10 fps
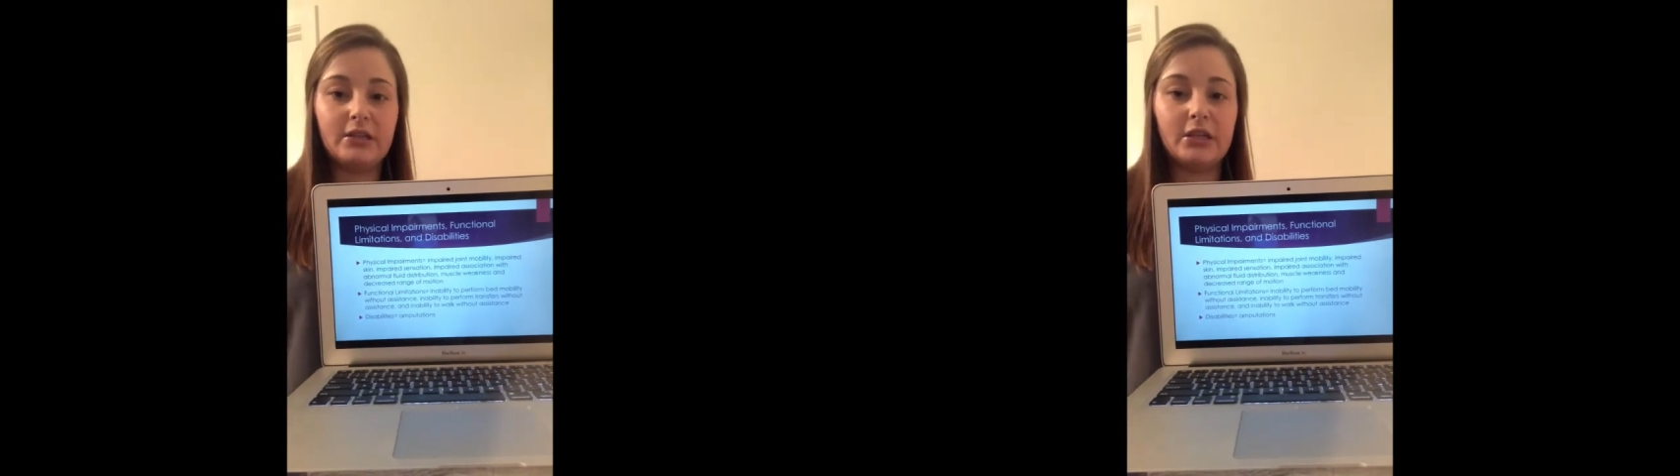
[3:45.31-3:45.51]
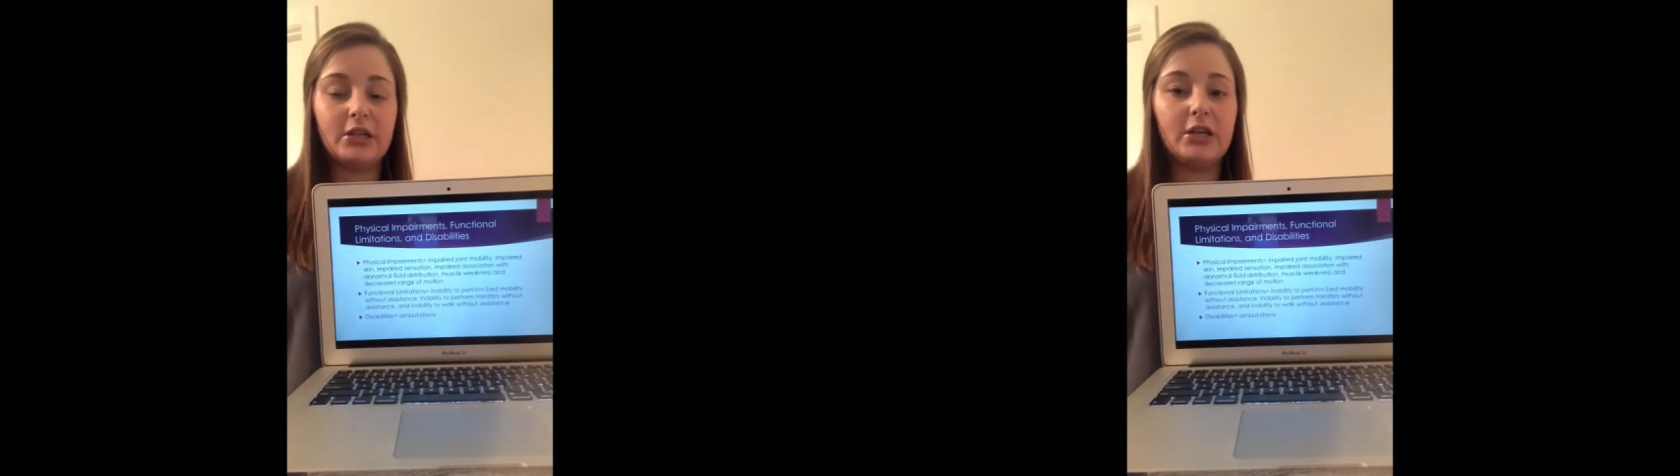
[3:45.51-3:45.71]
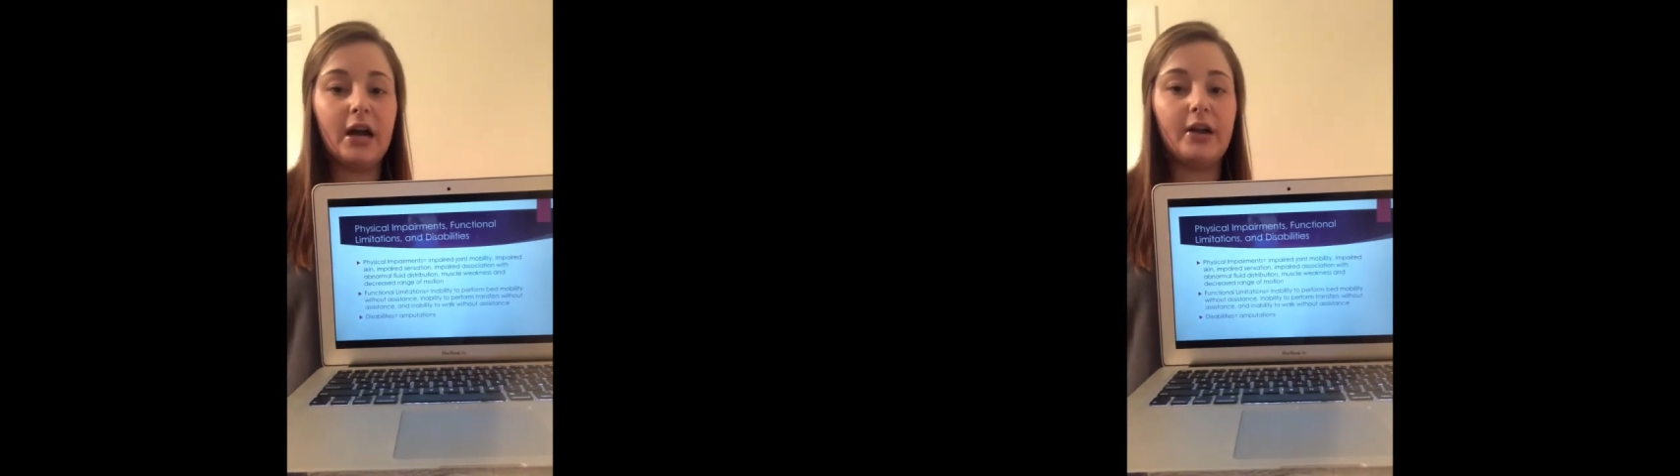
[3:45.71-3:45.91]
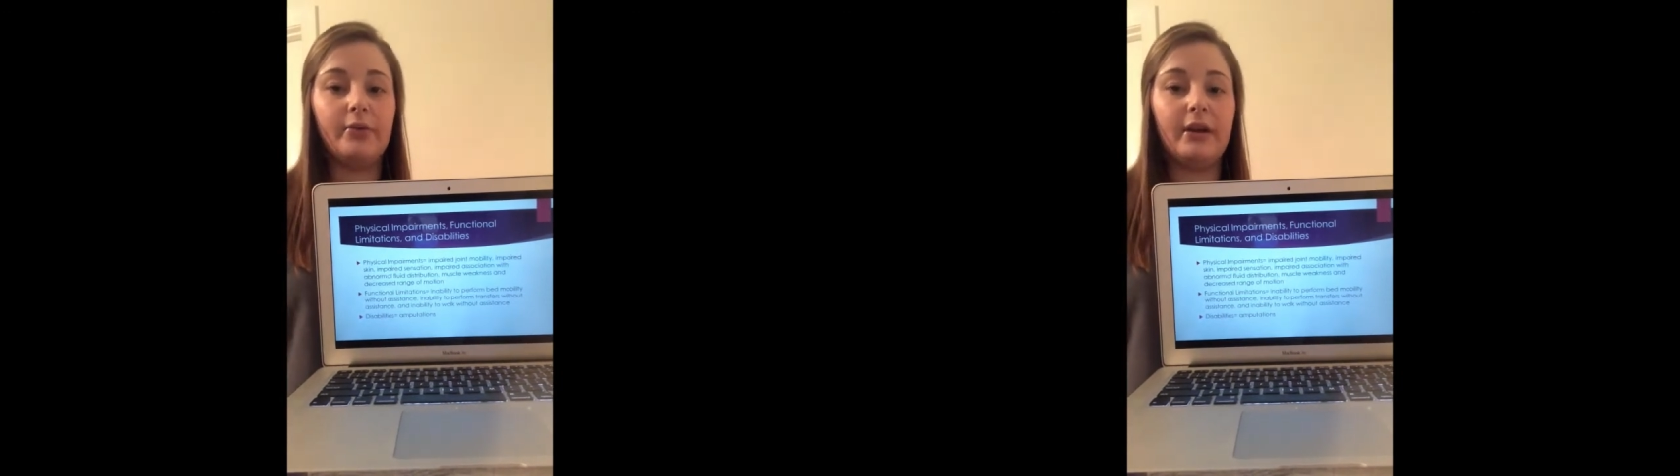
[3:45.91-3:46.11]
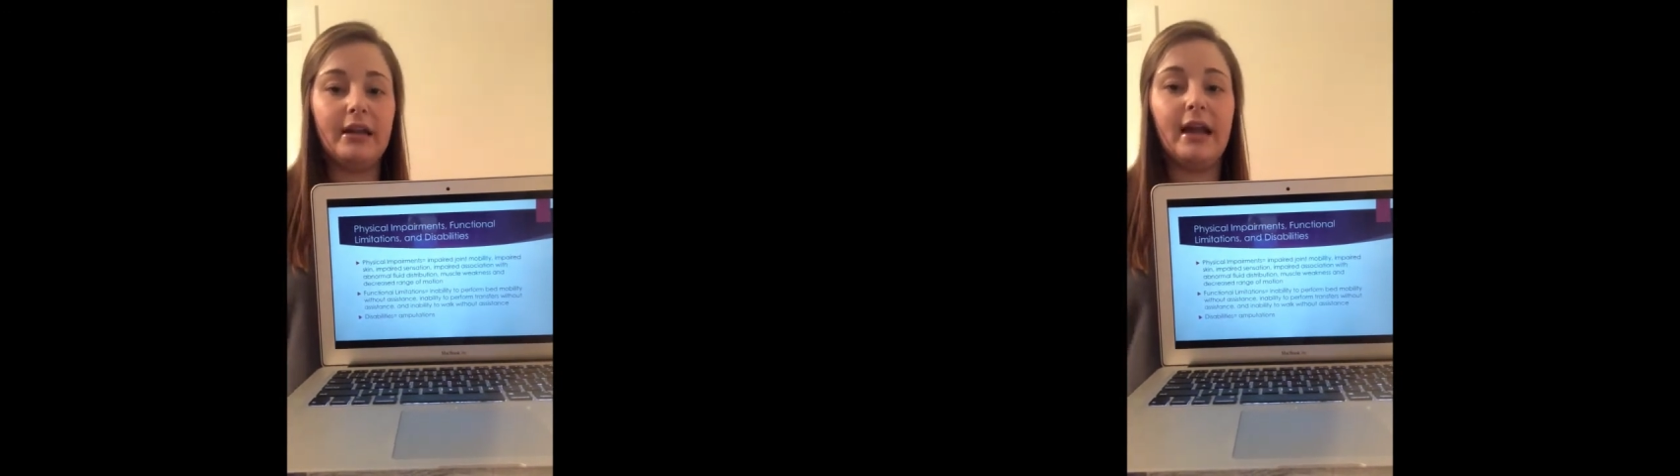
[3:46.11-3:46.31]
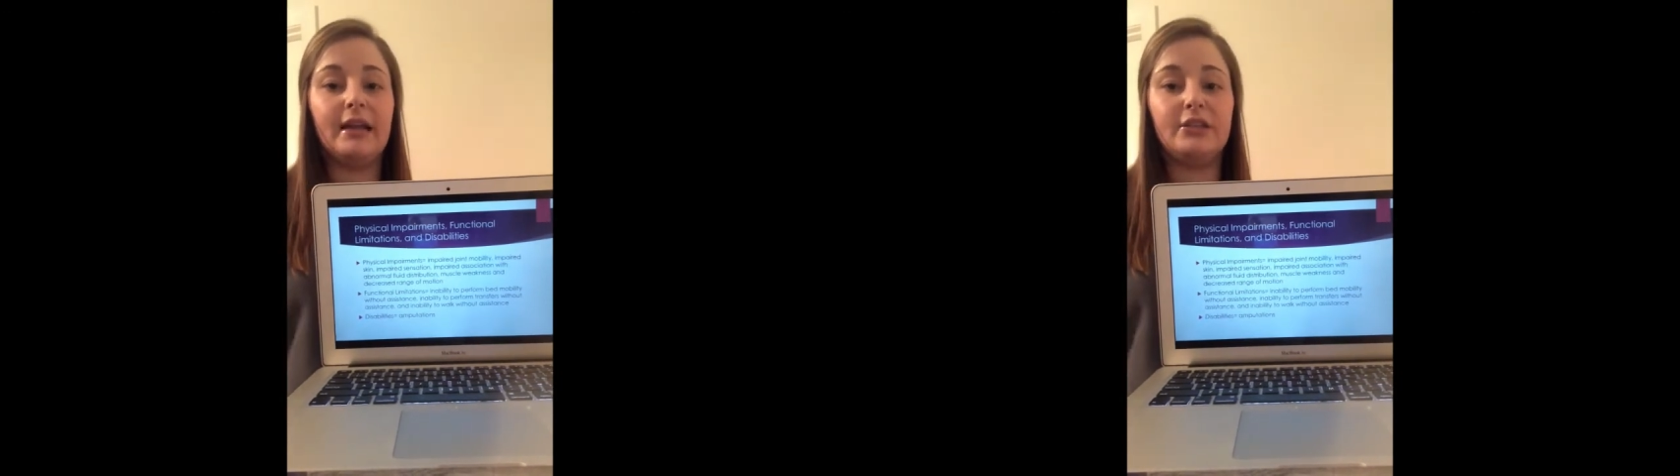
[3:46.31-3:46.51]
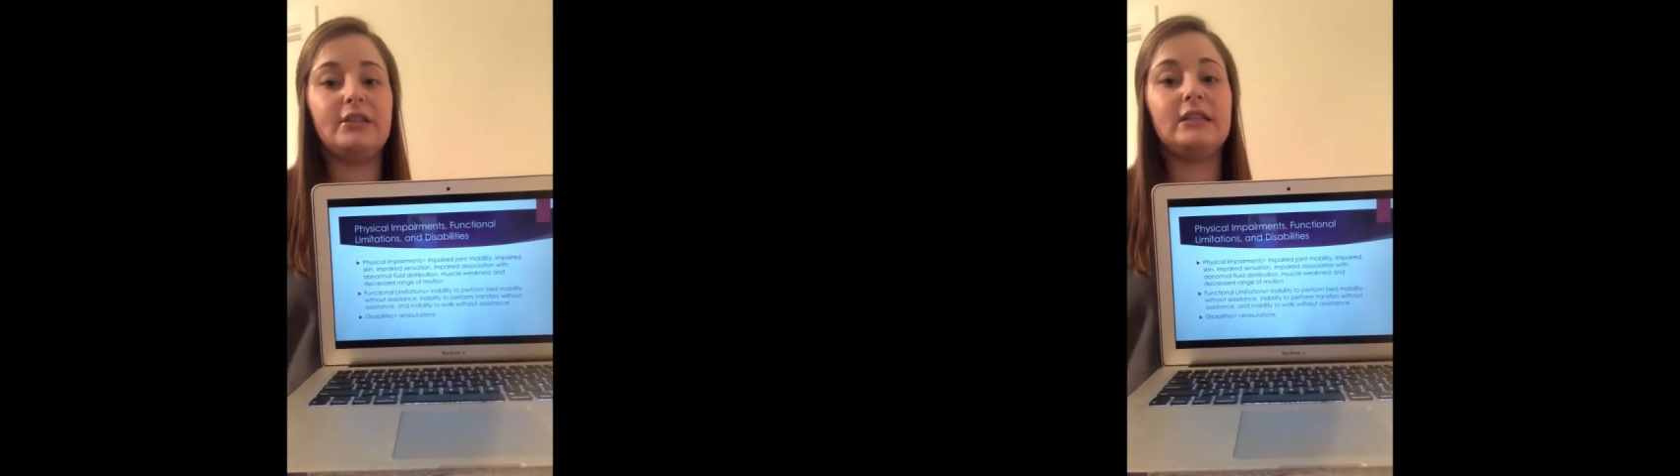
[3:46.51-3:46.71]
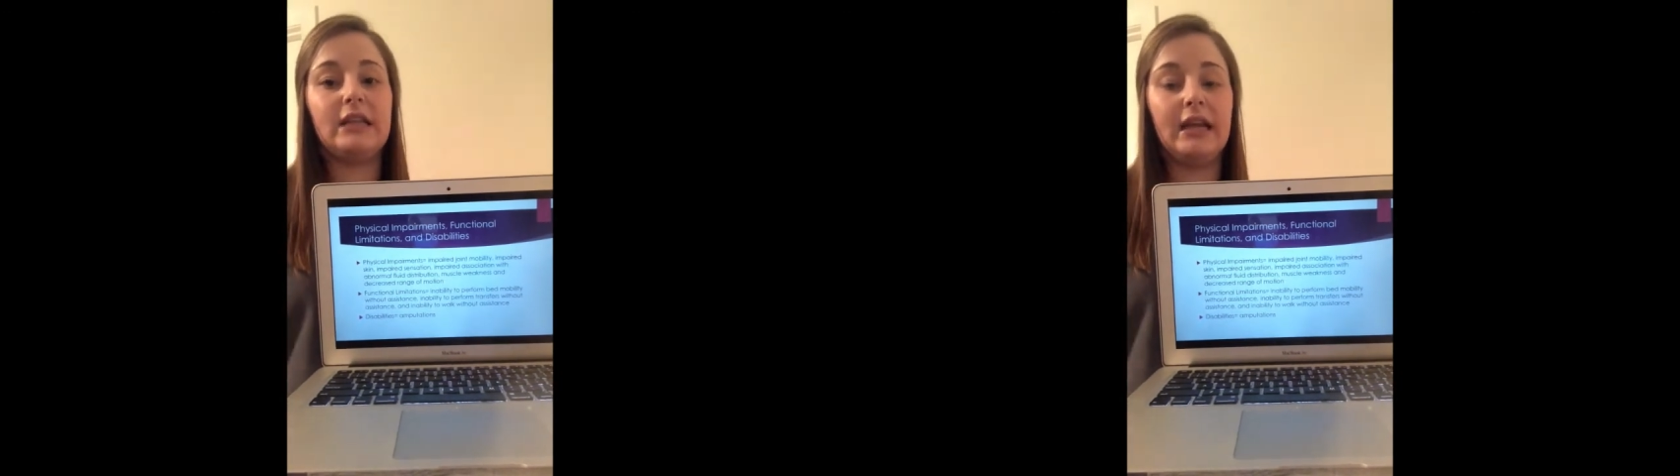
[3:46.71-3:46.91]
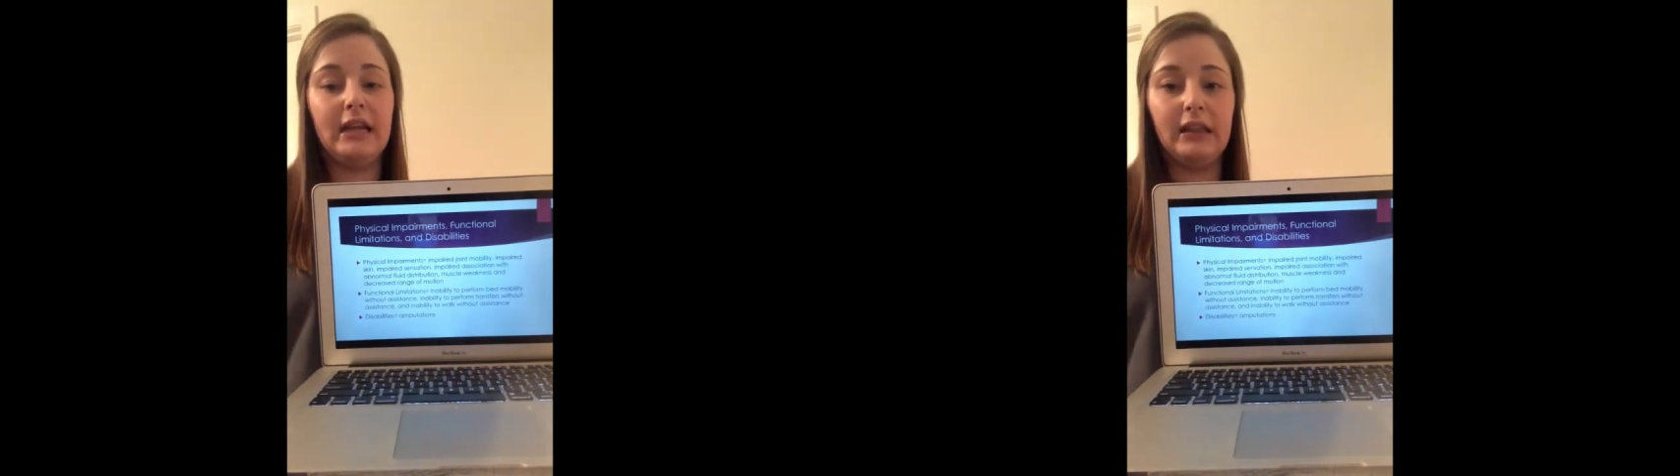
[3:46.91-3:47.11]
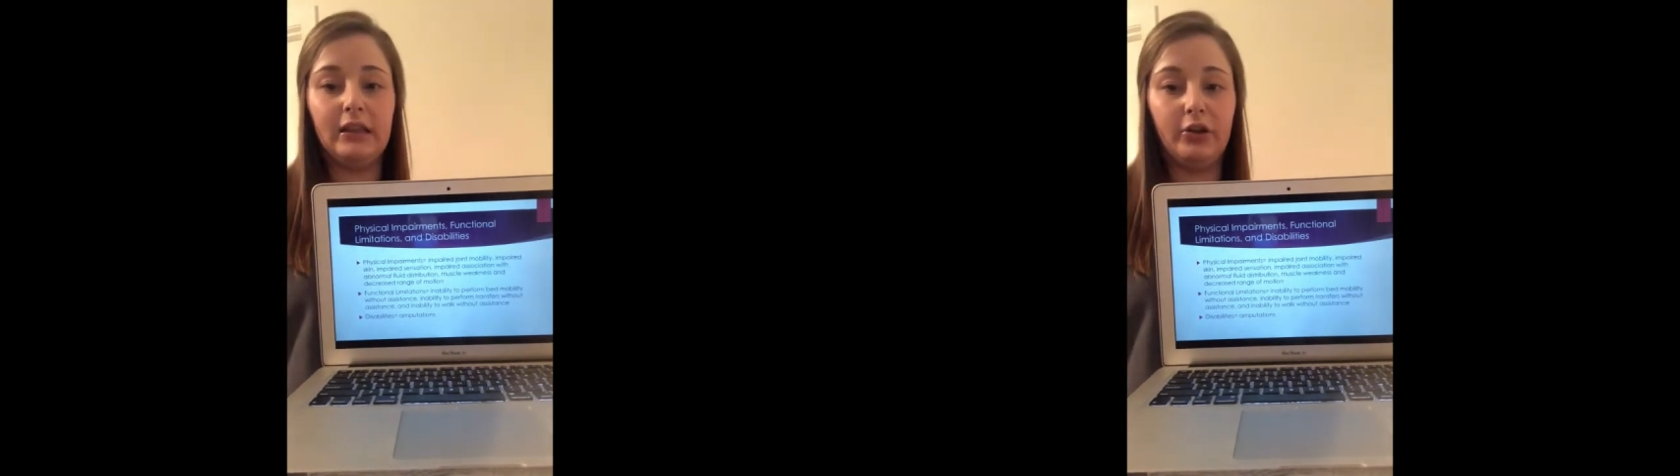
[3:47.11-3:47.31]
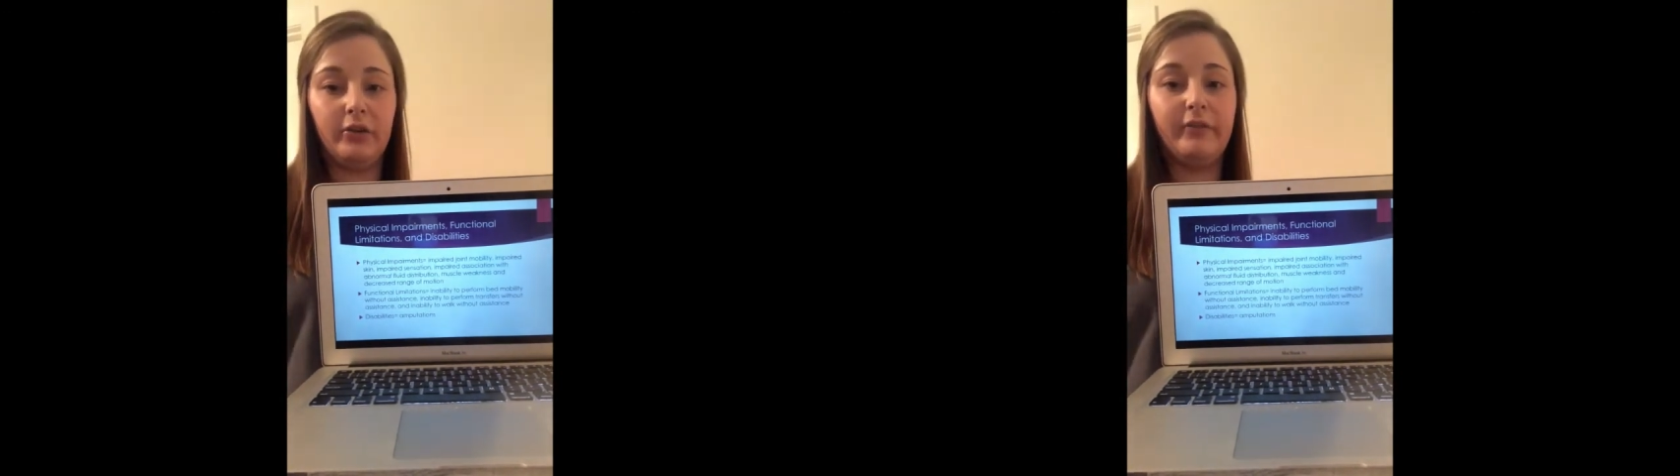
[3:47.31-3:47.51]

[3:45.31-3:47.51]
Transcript: to try to regain just any little